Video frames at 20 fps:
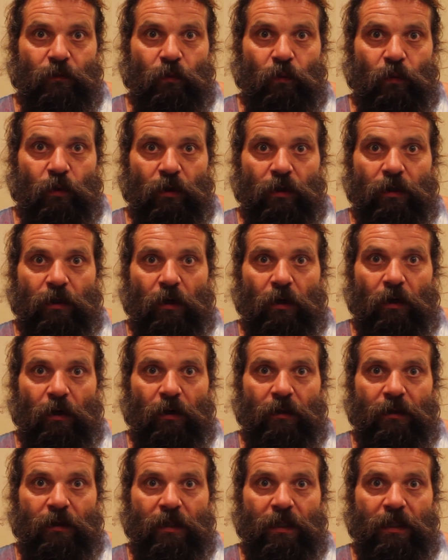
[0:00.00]
work
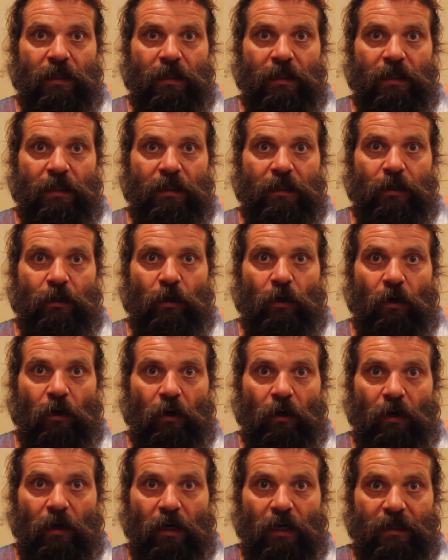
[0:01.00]
on the
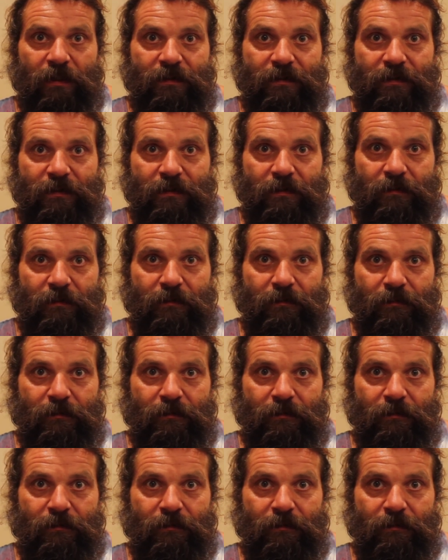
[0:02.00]
cause